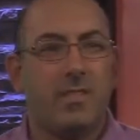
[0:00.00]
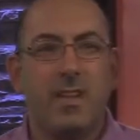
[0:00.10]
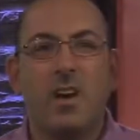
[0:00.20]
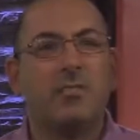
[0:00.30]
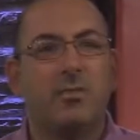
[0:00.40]

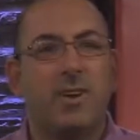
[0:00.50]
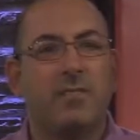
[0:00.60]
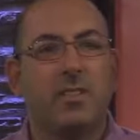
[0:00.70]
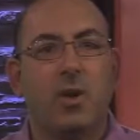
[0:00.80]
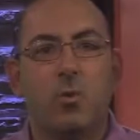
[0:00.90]
They also
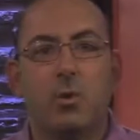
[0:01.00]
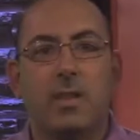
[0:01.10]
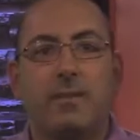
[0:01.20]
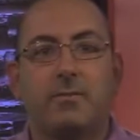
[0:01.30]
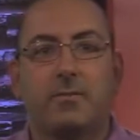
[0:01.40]
have lower
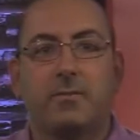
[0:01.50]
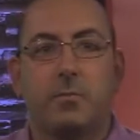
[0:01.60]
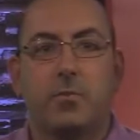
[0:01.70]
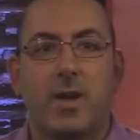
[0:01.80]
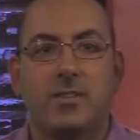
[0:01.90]
levels of
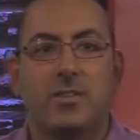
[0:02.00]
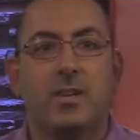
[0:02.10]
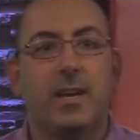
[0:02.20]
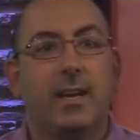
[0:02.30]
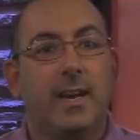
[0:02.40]
depression